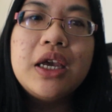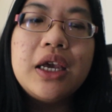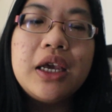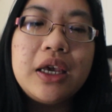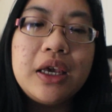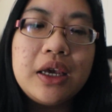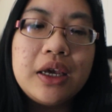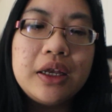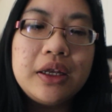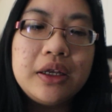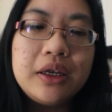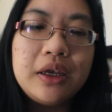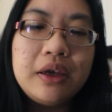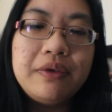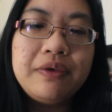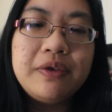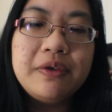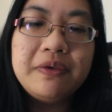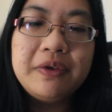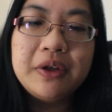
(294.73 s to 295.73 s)
And
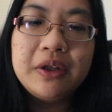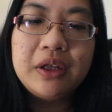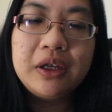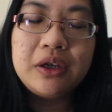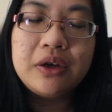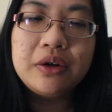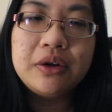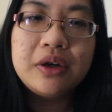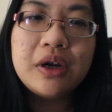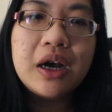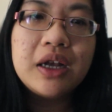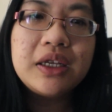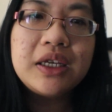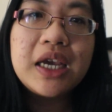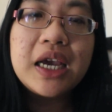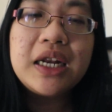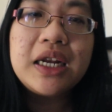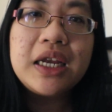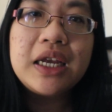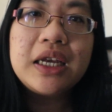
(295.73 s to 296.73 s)
if you feel like you're not
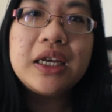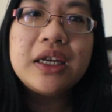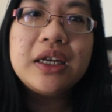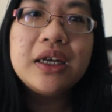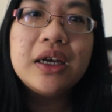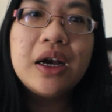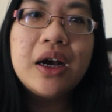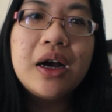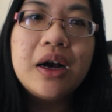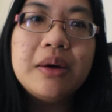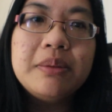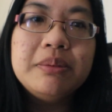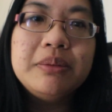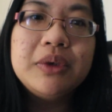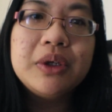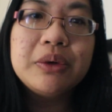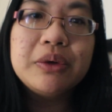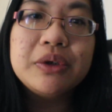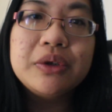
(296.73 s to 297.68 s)
getting the